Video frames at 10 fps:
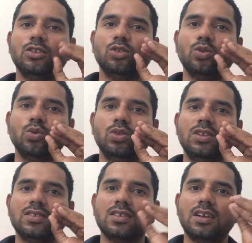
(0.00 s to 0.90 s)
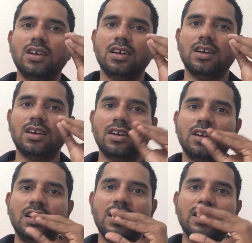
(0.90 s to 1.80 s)
through this
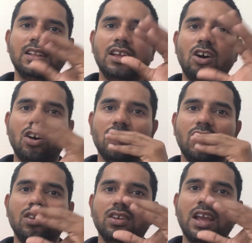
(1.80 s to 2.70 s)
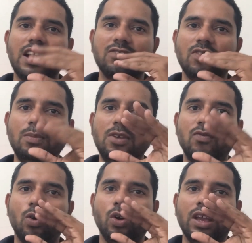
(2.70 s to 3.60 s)
the argon gas will be
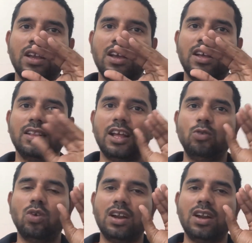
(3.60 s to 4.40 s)
flowing. That one